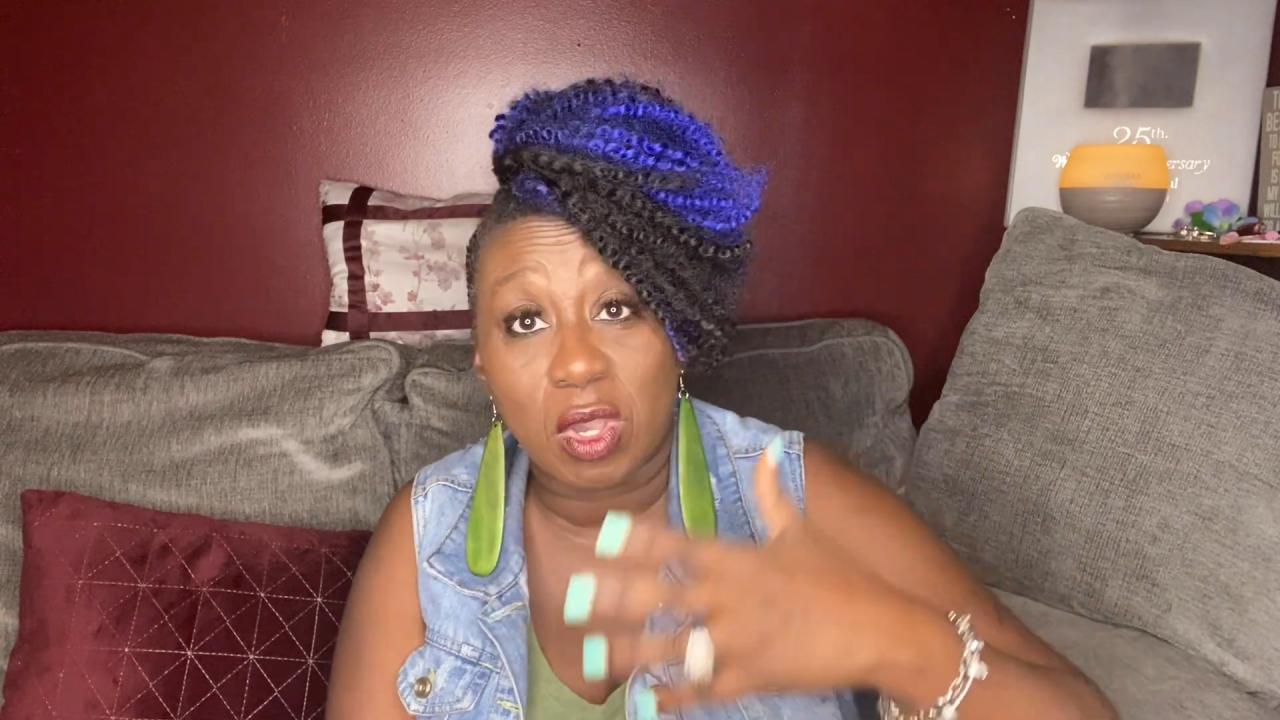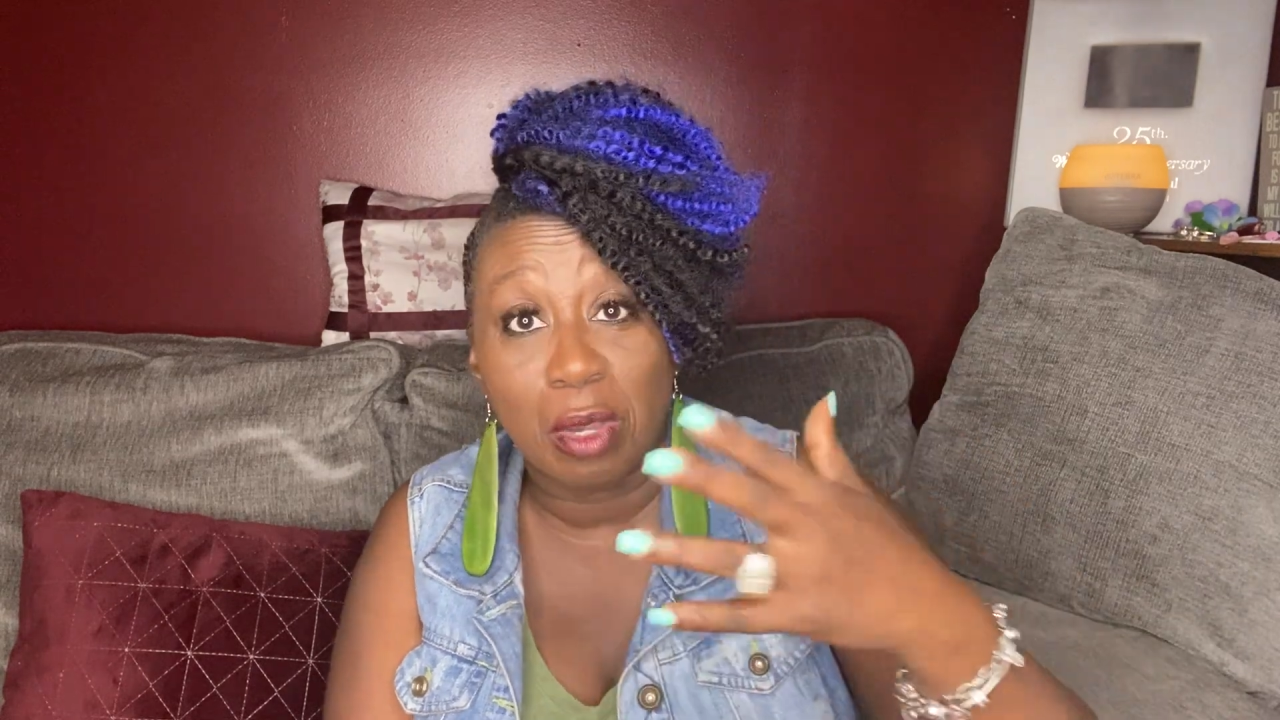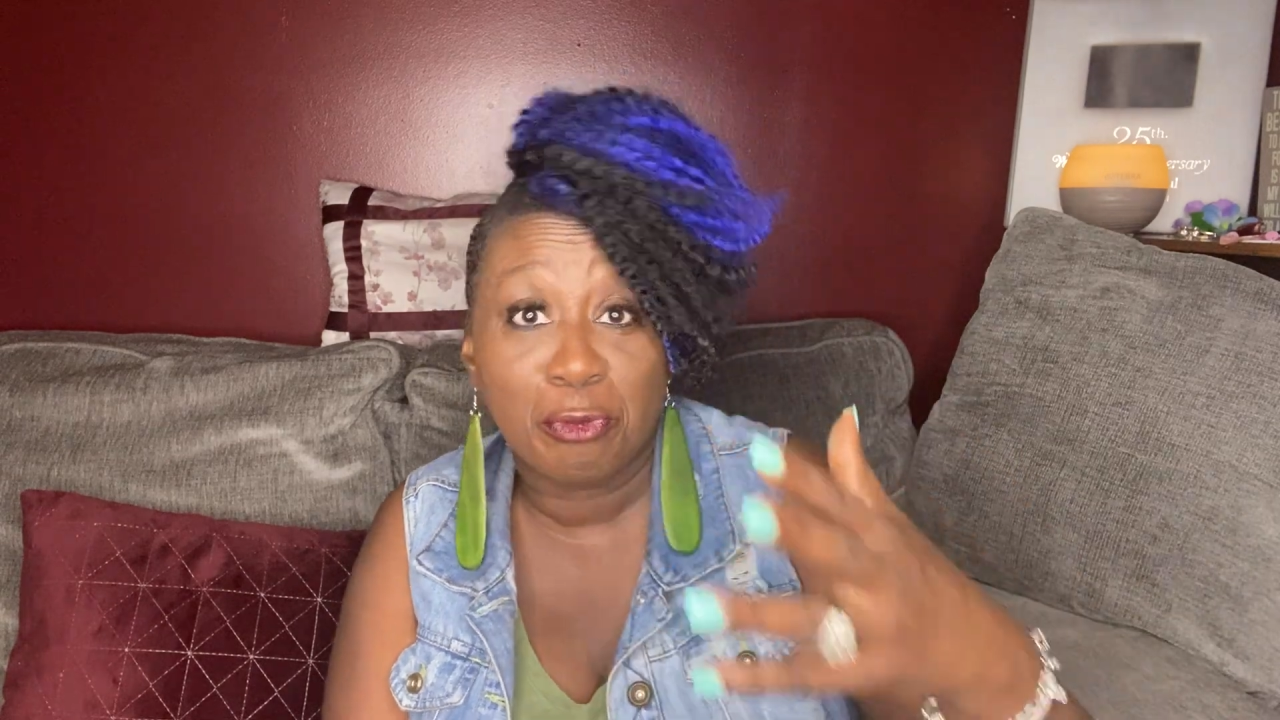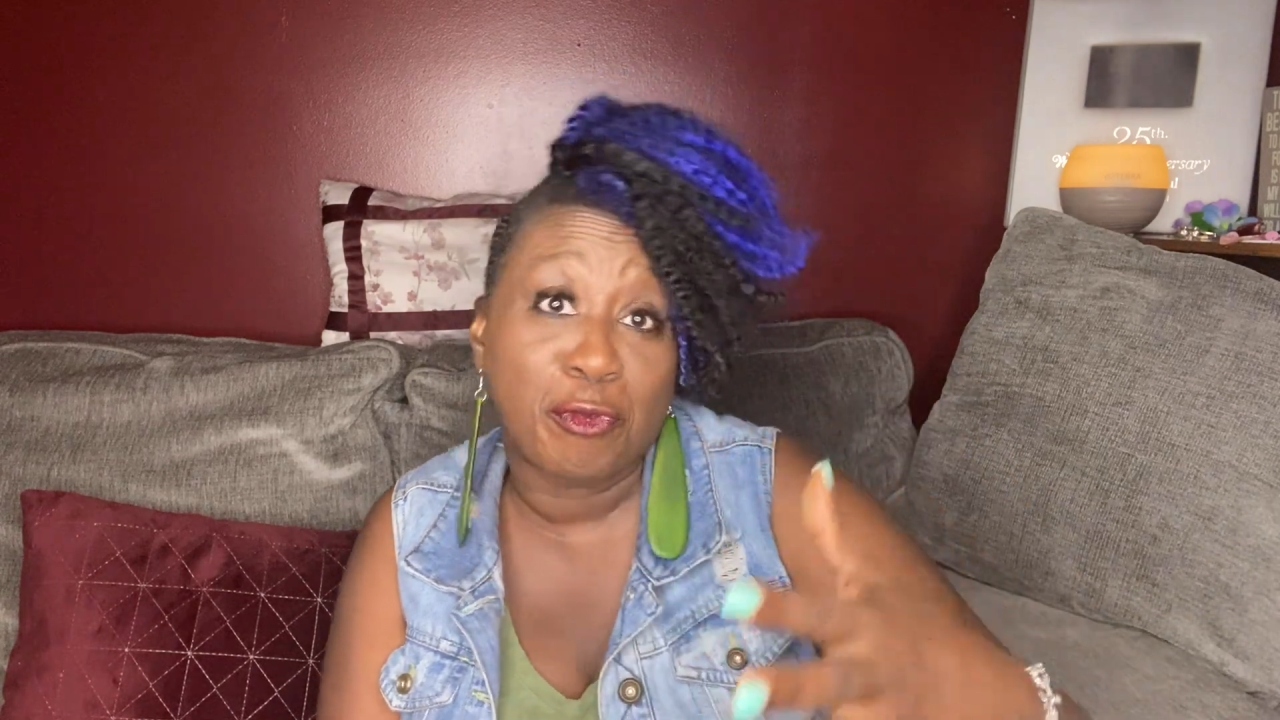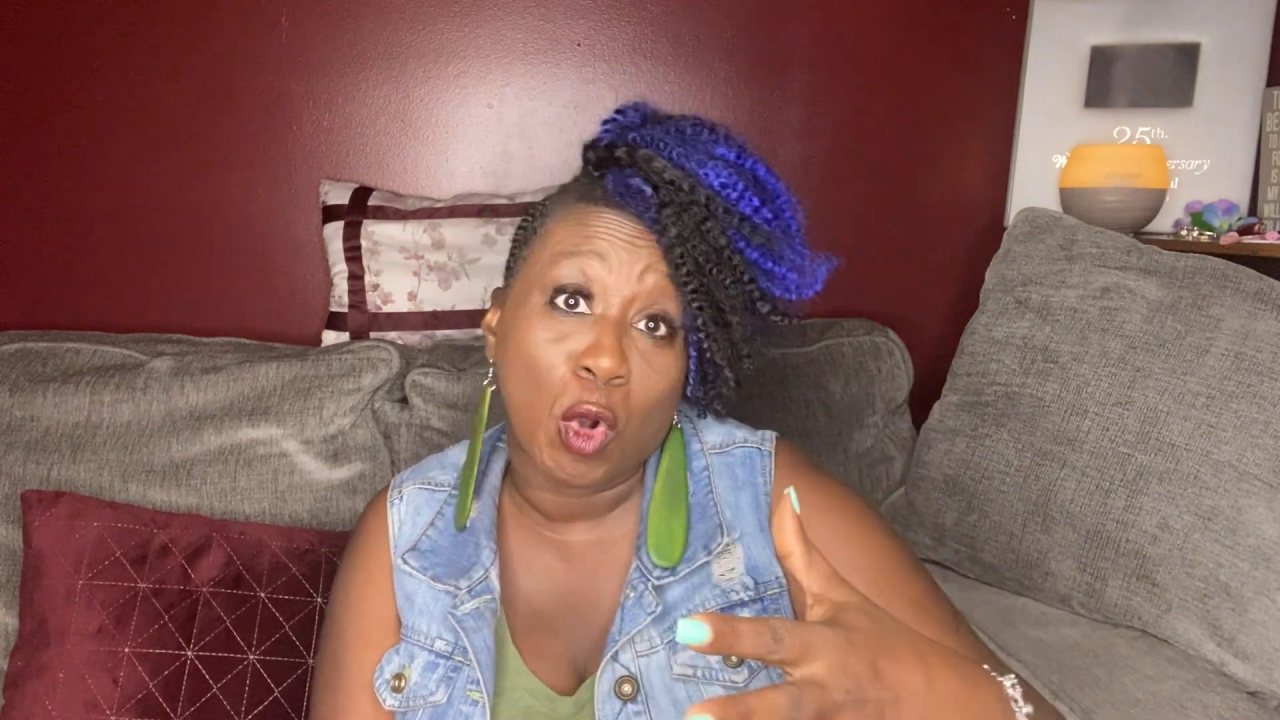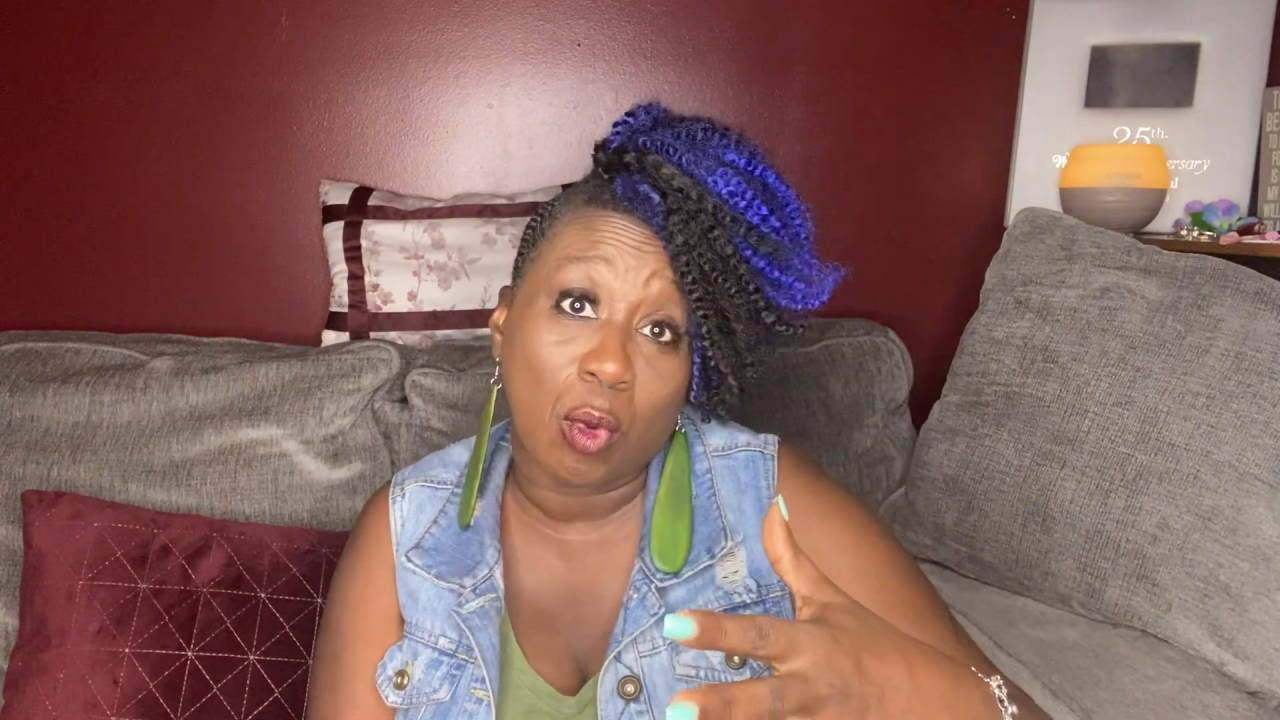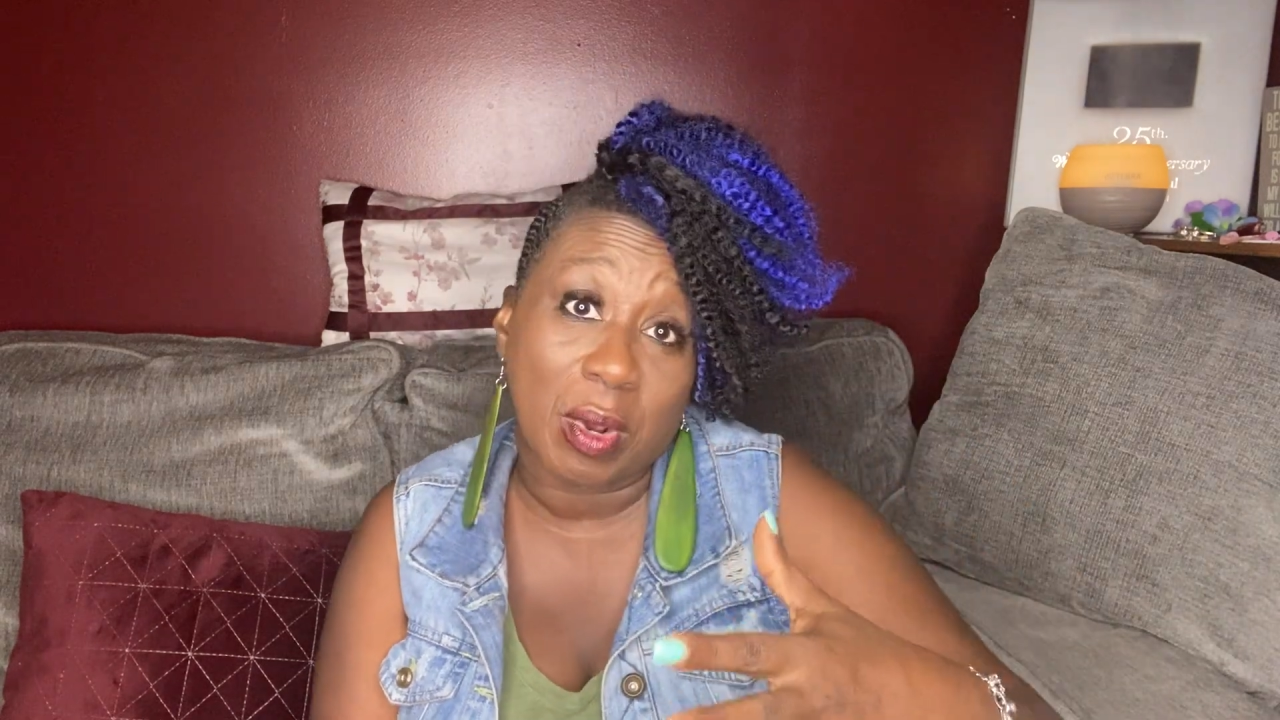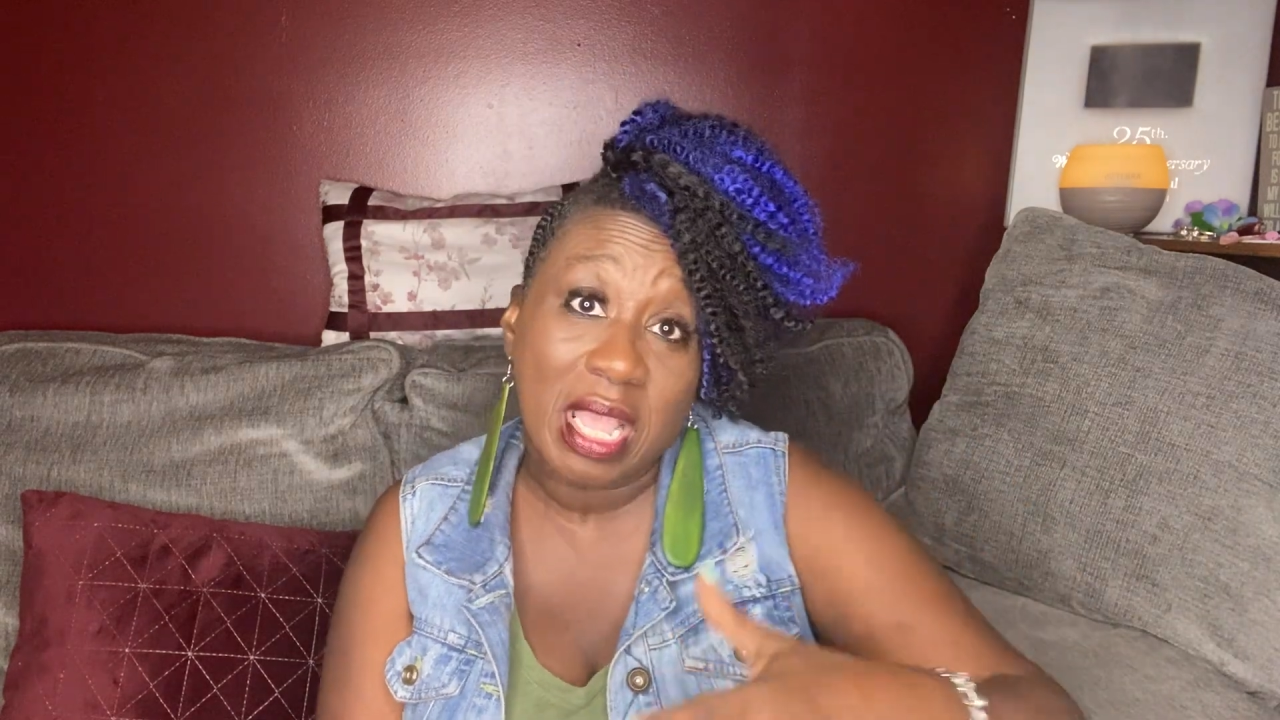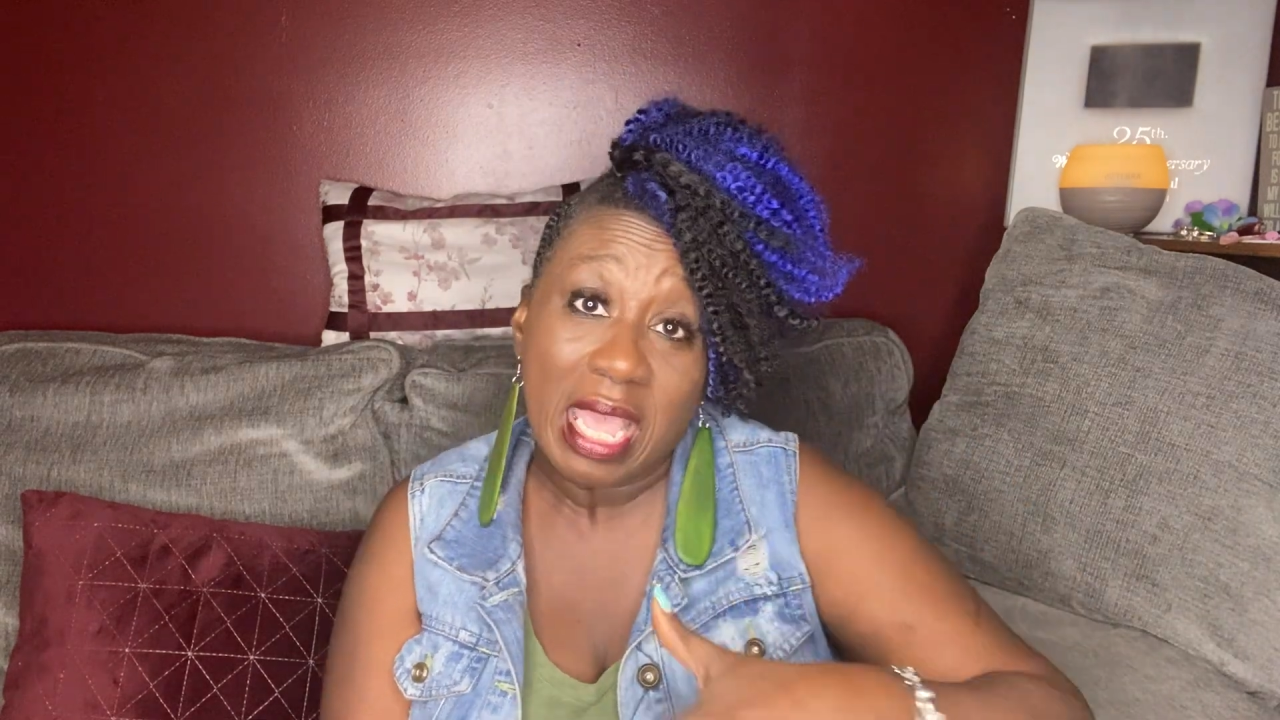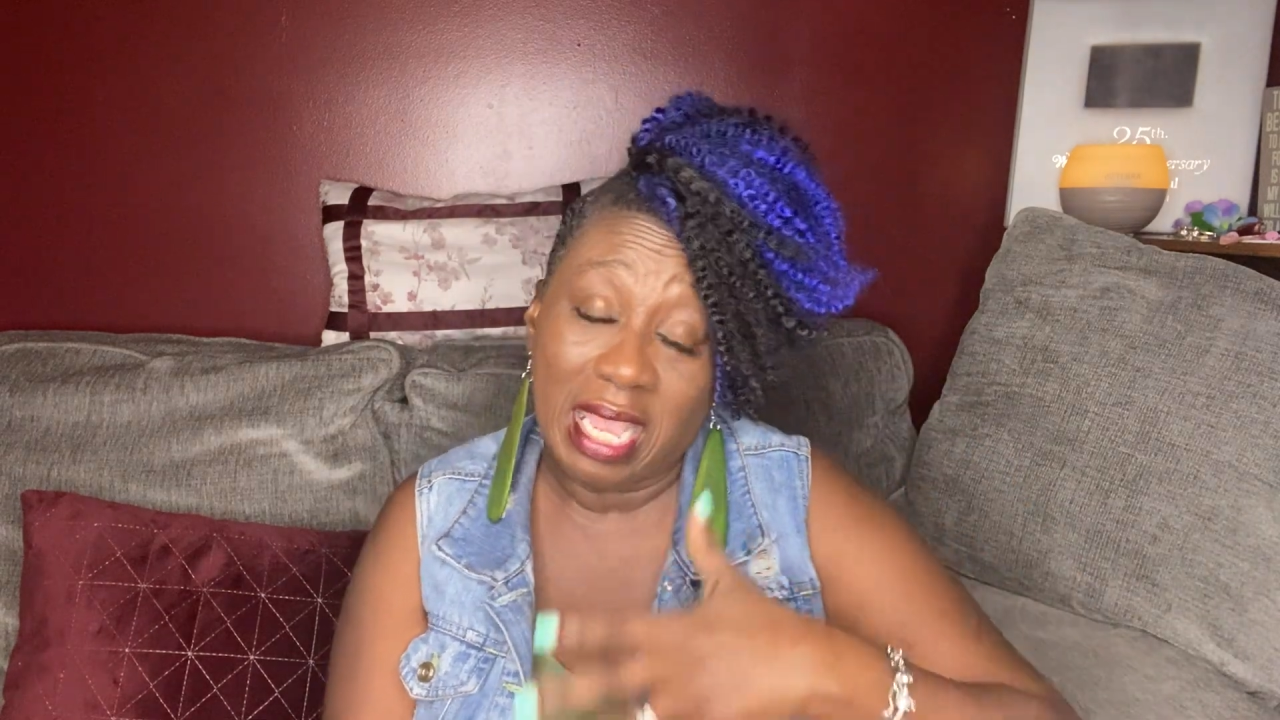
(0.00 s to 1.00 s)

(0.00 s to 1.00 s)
come forward